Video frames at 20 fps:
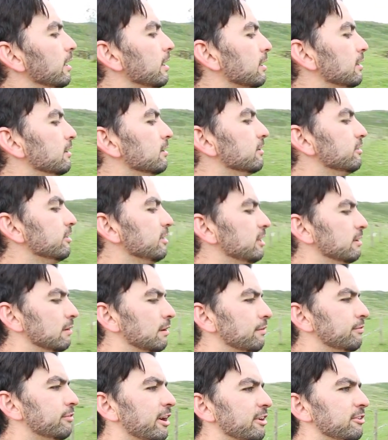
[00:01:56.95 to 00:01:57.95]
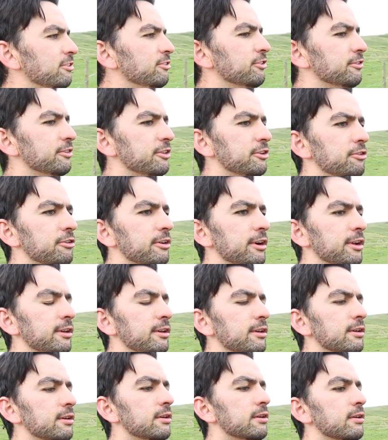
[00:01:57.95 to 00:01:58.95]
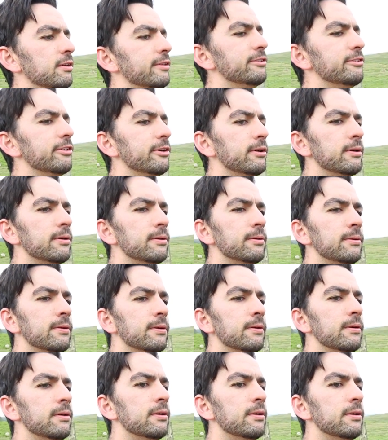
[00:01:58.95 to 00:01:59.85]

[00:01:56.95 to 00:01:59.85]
You can see the reflections of the tree. So